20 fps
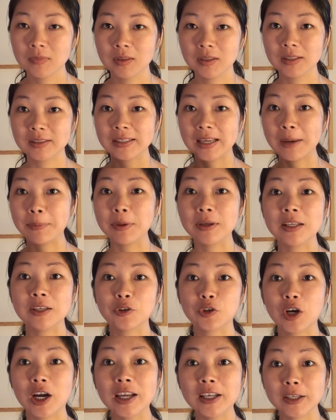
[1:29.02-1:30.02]
This happened in
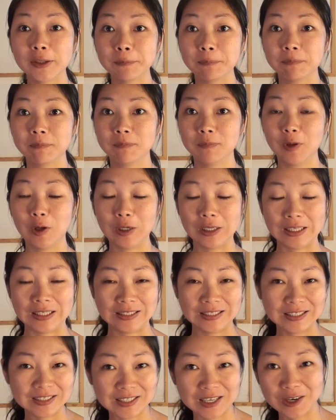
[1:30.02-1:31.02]
China, not in
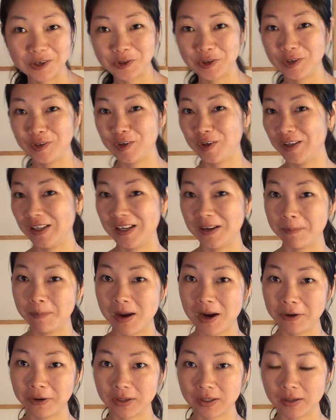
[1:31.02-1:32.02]
this country, not in
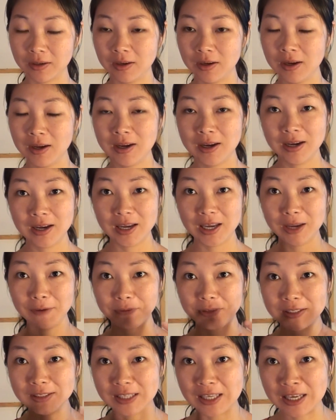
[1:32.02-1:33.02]
America. If
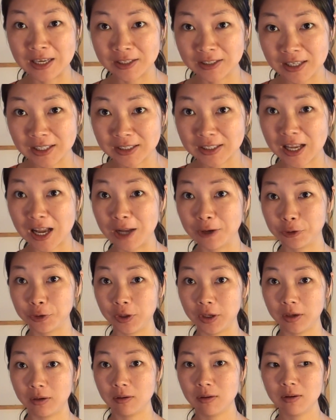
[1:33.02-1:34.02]
this in this
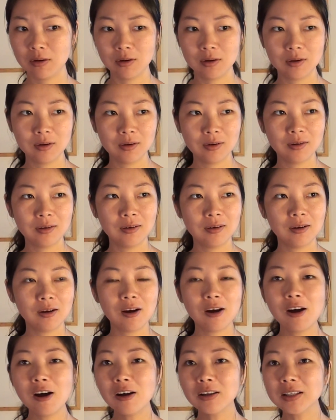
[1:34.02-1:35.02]
country,
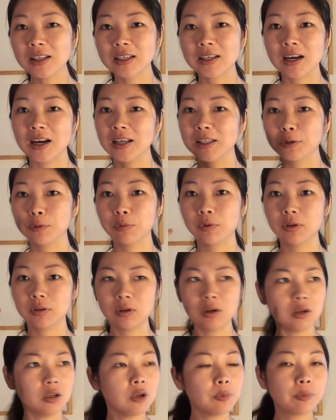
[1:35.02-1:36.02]
all the guys who is
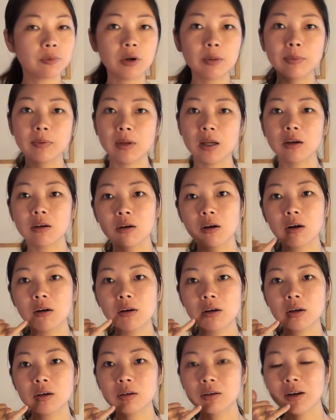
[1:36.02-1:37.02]
no problem, I
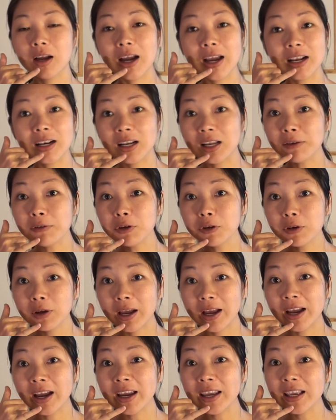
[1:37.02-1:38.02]
call her, I love you,
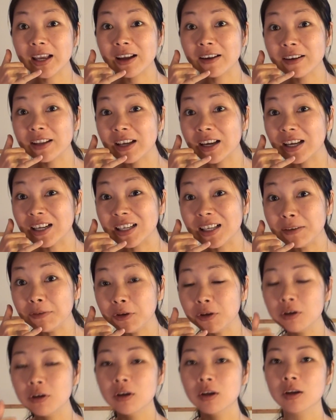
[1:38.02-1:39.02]
hi honey, I love
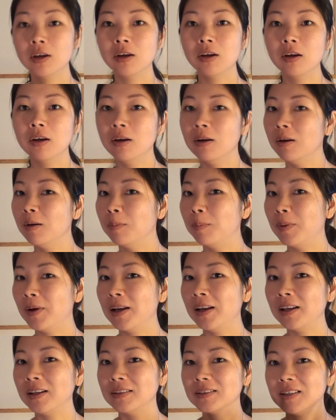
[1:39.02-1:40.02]
you.
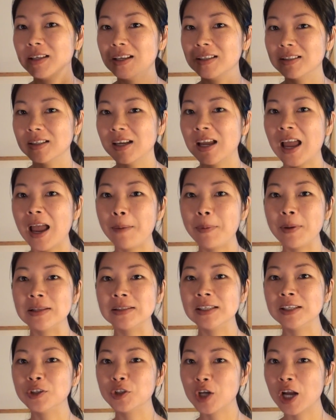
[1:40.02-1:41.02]
But this
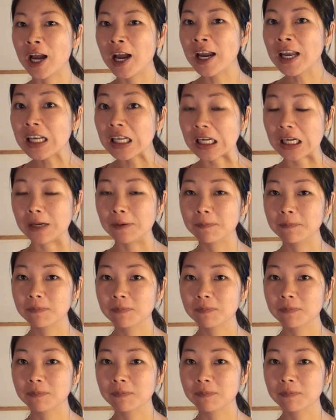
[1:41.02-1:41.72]
happens in China.